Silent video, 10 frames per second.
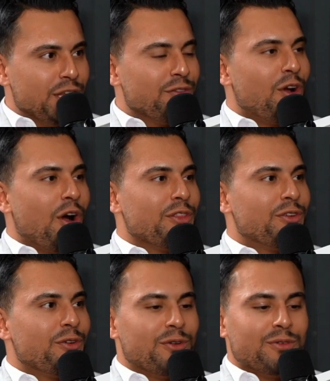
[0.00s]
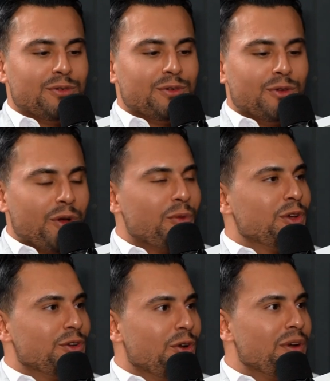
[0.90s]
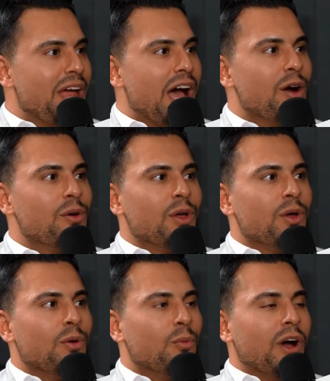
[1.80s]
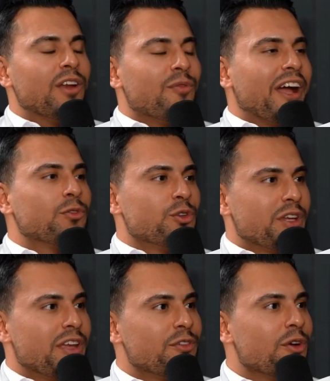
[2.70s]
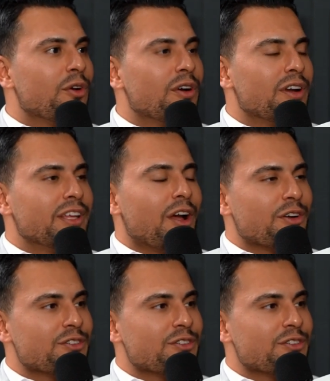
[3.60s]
you've gone through, knowing what you know now, what advice would you give your younger